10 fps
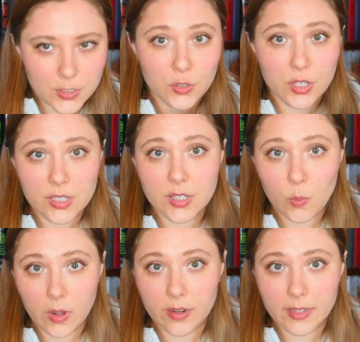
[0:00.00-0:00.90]
So she's the
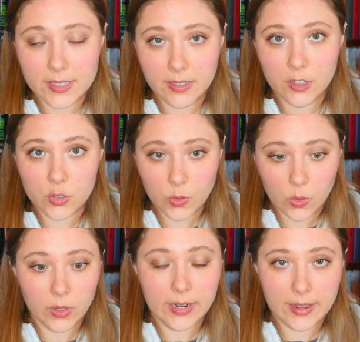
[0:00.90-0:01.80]
one that's in
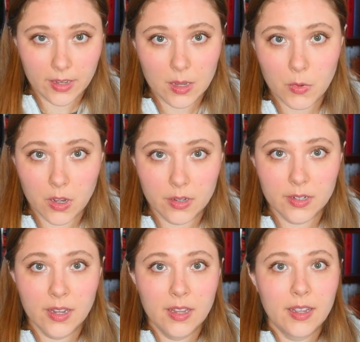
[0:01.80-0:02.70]
control and egging him
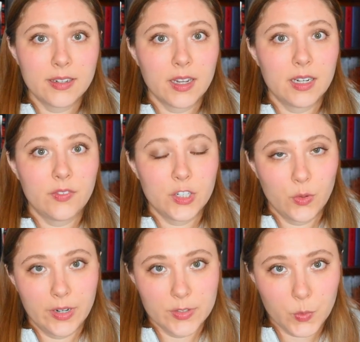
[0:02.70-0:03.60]
on and kind of
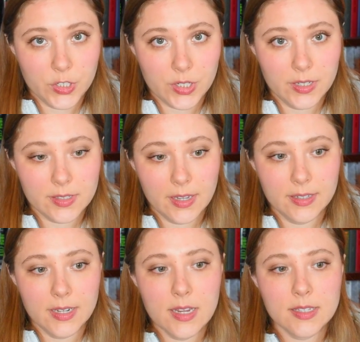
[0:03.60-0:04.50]
ignoring his wishes.
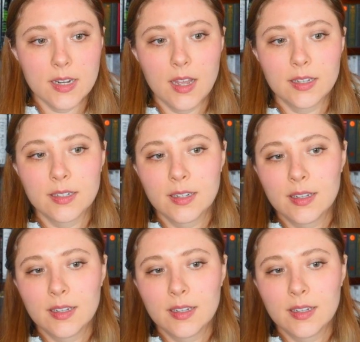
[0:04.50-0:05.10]
And he's not